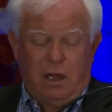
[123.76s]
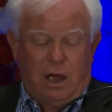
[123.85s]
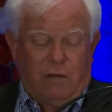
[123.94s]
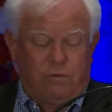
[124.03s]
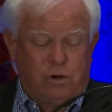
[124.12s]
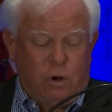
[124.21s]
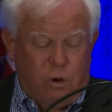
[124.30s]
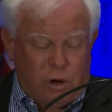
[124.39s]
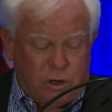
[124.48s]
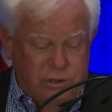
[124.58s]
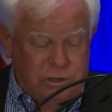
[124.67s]
Of
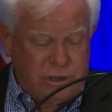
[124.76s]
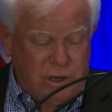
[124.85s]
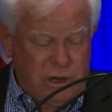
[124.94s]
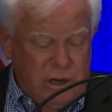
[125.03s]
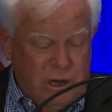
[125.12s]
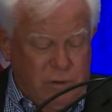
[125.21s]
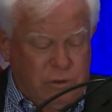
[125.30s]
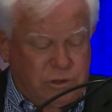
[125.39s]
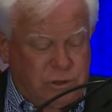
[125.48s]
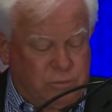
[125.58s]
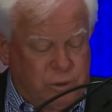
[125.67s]
course, it
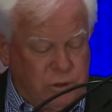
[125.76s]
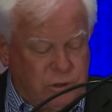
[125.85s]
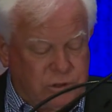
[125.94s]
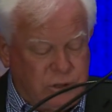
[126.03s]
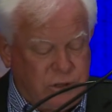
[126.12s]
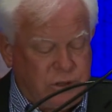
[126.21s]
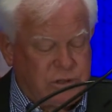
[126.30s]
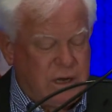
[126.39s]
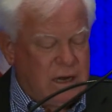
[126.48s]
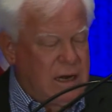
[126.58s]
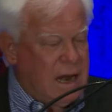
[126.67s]
was the person's
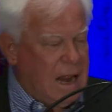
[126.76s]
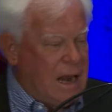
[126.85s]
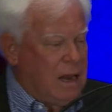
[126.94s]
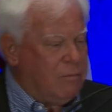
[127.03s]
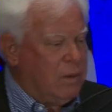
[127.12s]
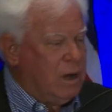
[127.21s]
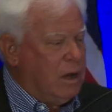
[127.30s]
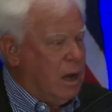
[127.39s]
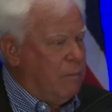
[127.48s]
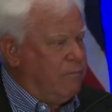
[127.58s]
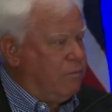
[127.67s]
name
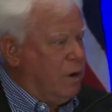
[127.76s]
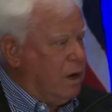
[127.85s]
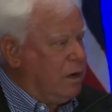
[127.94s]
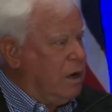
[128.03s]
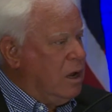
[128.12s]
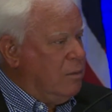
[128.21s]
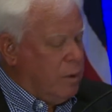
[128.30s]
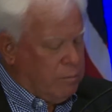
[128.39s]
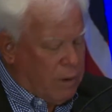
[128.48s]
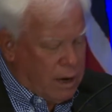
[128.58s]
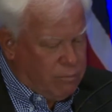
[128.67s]
up front.
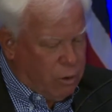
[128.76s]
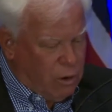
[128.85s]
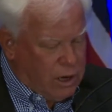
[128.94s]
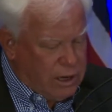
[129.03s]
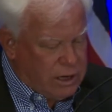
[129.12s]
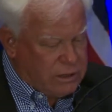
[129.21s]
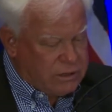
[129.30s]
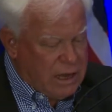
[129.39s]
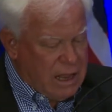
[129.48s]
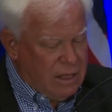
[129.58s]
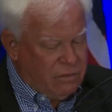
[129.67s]
But my point is,
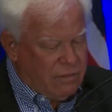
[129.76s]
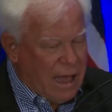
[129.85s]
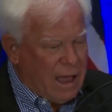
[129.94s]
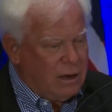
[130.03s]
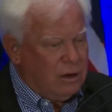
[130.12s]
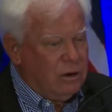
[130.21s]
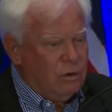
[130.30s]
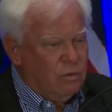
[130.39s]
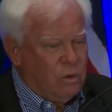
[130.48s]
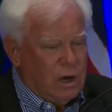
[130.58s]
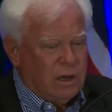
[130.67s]
that
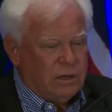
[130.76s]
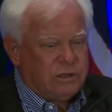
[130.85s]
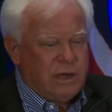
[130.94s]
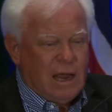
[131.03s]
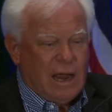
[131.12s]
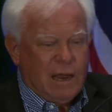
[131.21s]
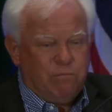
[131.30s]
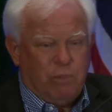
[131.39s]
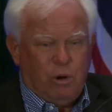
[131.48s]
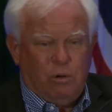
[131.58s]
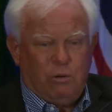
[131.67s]
was a
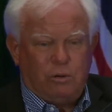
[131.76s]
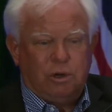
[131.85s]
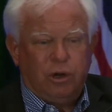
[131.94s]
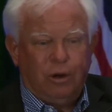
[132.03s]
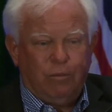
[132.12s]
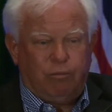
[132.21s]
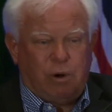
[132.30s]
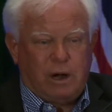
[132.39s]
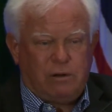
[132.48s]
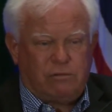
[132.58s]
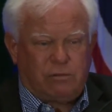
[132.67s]
bold
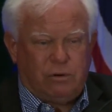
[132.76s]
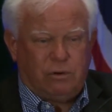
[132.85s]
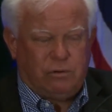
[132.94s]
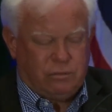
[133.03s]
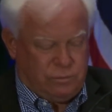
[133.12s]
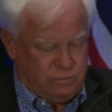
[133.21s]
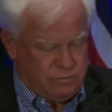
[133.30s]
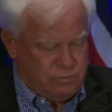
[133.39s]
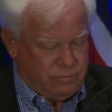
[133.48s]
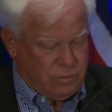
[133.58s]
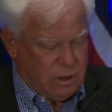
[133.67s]
breakthrough.
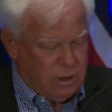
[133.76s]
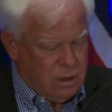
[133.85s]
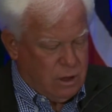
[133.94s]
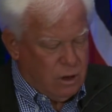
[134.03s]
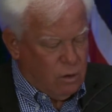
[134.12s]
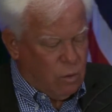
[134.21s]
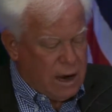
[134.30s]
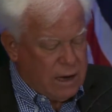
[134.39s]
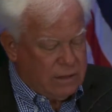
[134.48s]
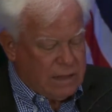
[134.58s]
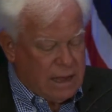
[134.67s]
Why
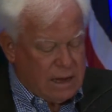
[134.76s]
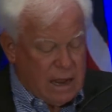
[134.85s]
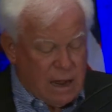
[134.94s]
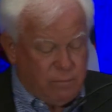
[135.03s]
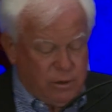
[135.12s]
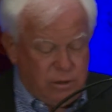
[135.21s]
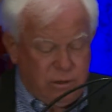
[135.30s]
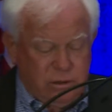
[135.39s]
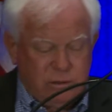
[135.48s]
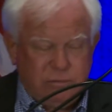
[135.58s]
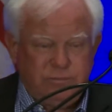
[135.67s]
did that happen?
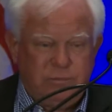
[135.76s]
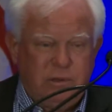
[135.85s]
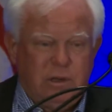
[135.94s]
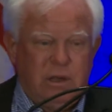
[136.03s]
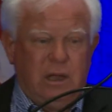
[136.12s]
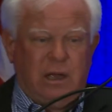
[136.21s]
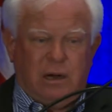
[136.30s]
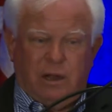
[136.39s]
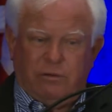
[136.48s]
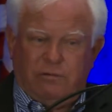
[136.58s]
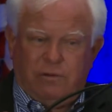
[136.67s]

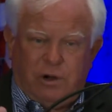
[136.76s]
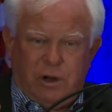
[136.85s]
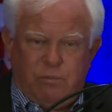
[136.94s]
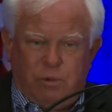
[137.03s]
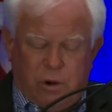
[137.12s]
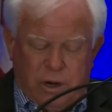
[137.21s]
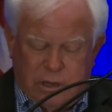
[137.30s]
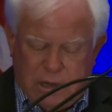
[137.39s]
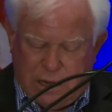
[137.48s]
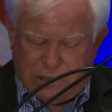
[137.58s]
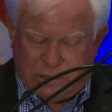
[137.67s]
Another very important
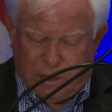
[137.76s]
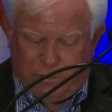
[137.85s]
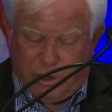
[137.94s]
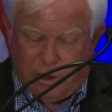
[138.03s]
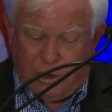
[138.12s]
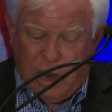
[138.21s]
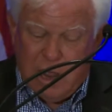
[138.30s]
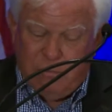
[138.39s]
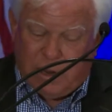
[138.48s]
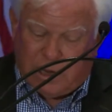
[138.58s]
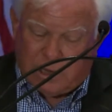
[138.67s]
concept here,
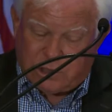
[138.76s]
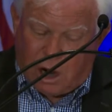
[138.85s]
because